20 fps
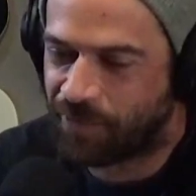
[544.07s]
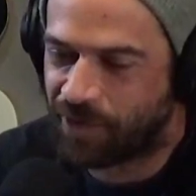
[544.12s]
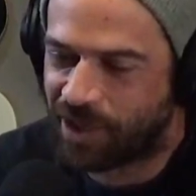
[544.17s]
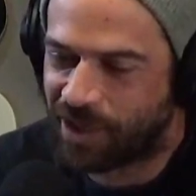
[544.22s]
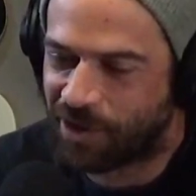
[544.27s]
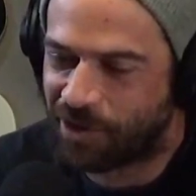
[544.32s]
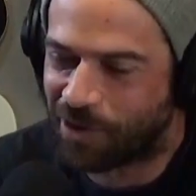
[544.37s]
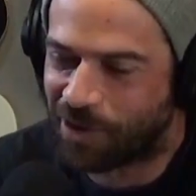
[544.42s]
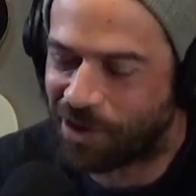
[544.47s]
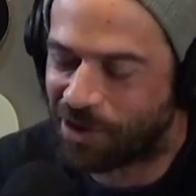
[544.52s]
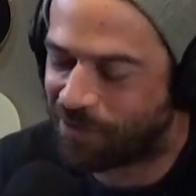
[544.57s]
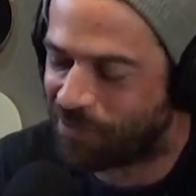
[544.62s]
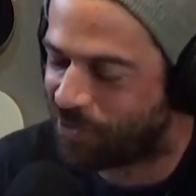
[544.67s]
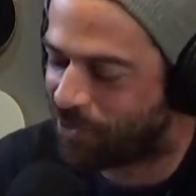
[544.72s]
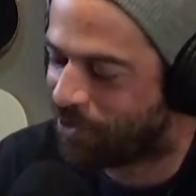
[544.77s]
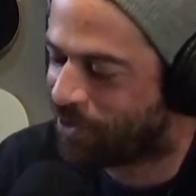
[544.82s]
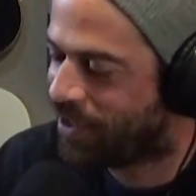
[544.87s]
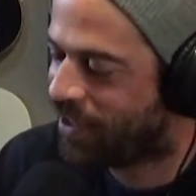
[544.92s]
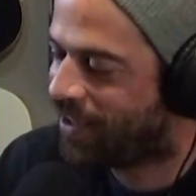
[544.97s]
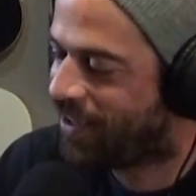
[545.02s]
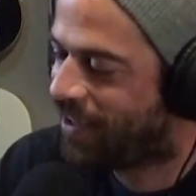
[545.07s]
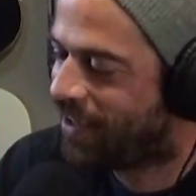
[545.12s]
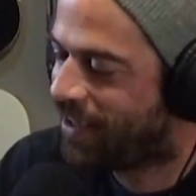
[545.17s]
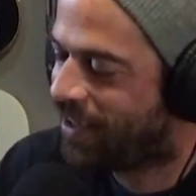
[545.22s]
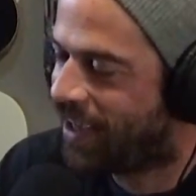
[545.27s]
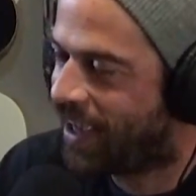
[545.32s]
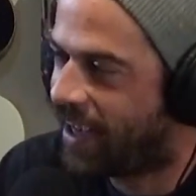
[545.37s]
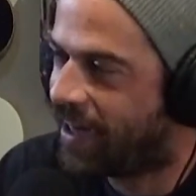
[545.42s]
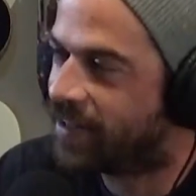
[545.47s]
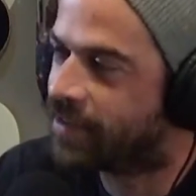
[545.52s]
a video interview,
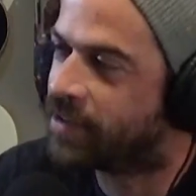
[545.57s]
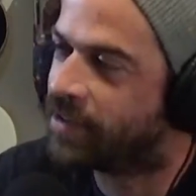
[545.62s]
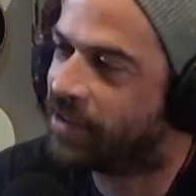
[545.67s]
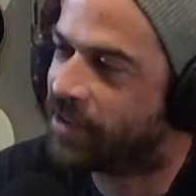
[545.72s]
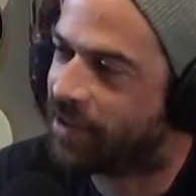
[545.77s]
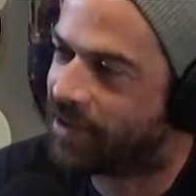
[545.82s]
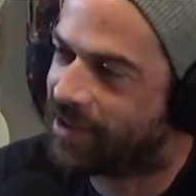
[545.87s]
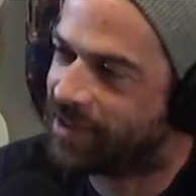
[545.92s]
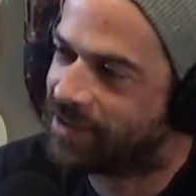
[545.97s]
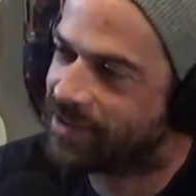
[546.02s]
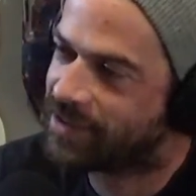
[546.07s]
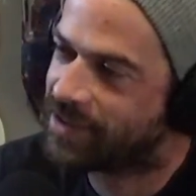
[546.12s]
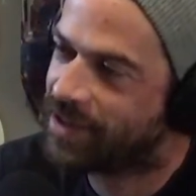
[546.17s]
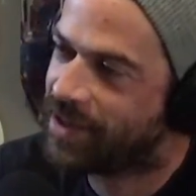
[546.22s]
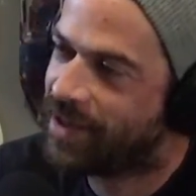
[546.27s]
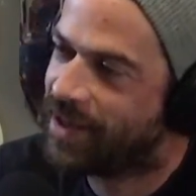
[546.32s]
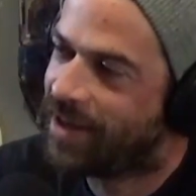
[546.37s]
and it's hilarious.